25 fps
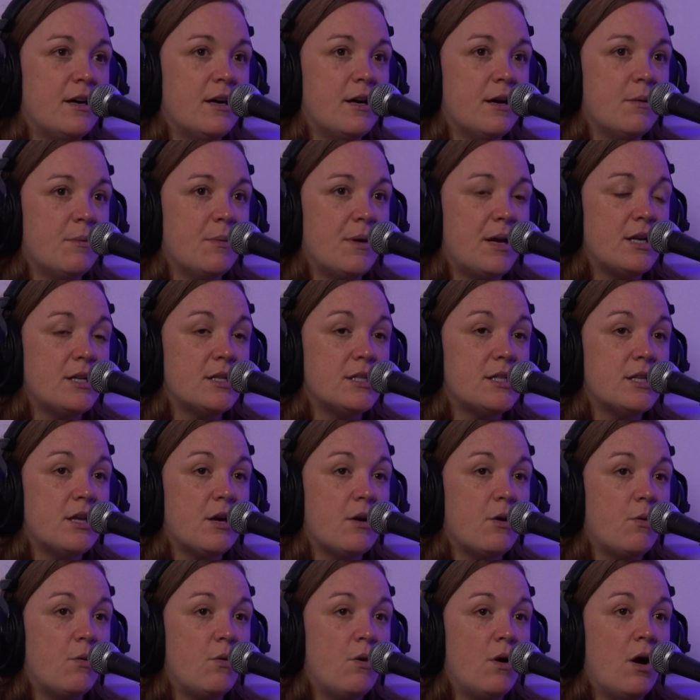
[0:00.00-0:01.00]
And
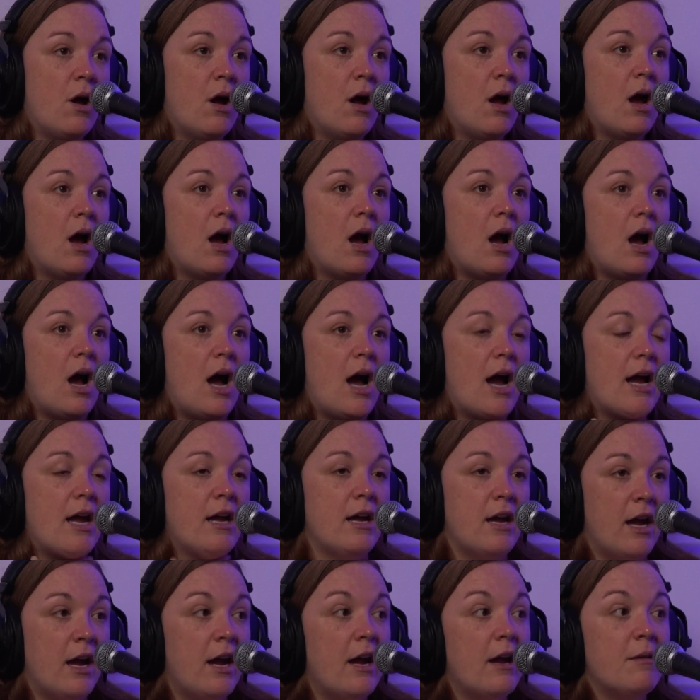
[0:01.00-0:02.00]
so I
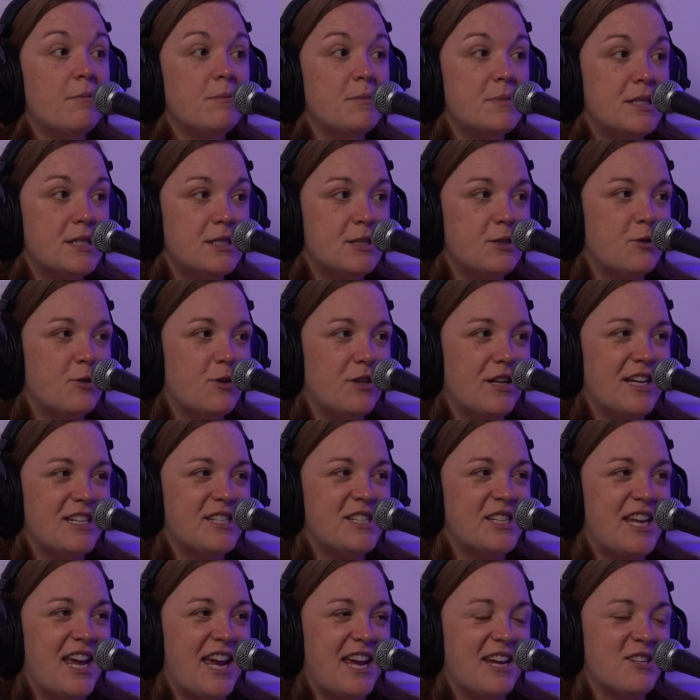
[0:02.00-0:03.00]
am still in
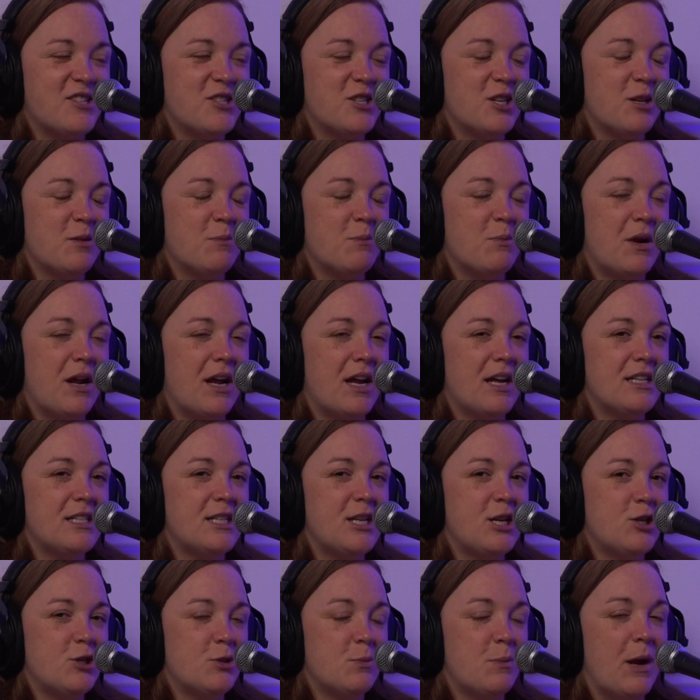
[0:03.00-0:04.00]
education, but I
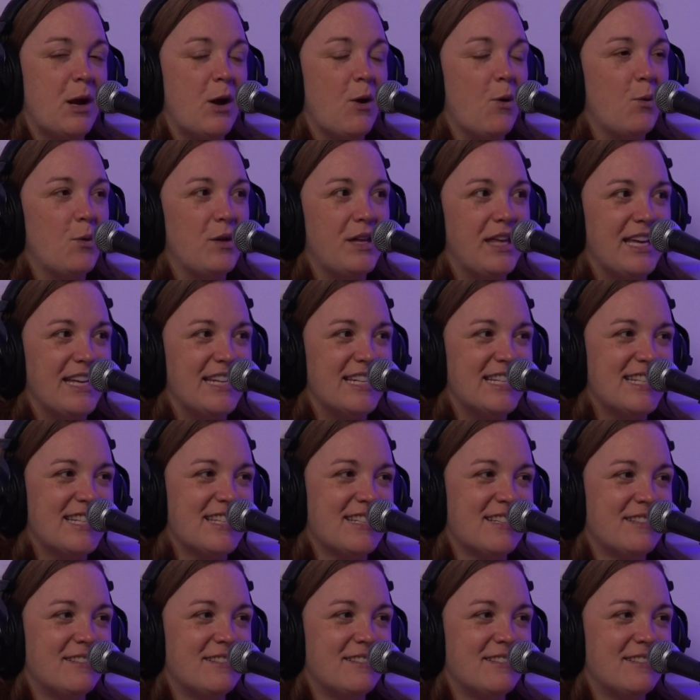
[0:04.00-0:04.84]
teach my own kids.